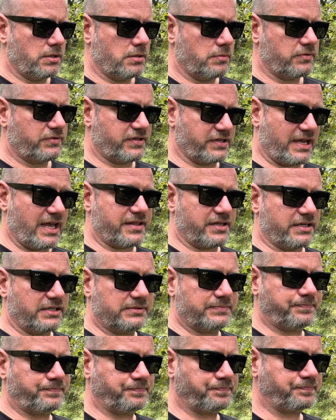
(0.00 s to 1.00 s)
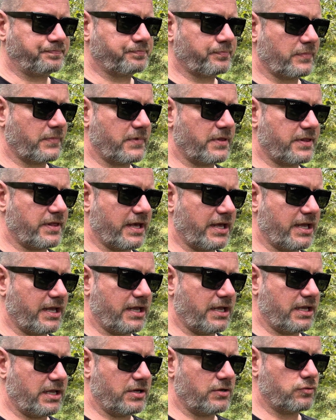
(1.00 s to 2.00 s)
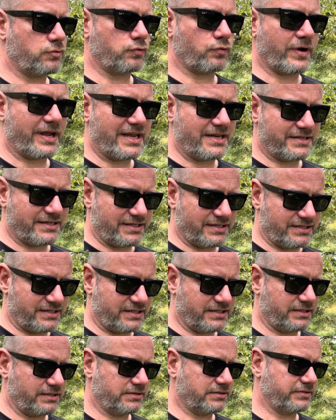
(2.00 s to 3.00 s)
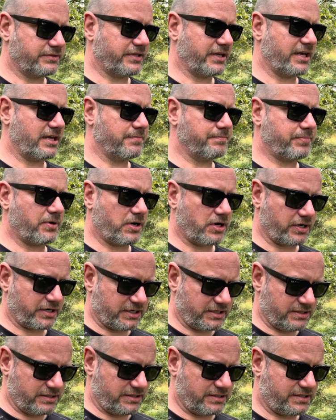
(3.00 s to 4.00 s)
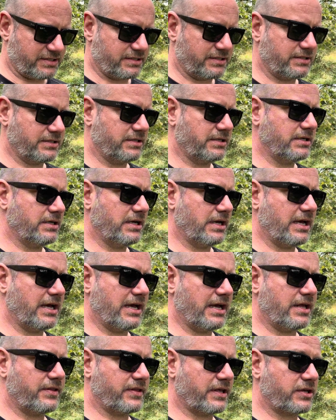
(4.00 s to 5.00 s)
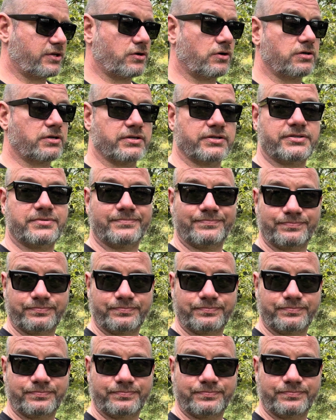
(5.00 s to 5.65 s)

Together, they raided, they bargained, and they conquered,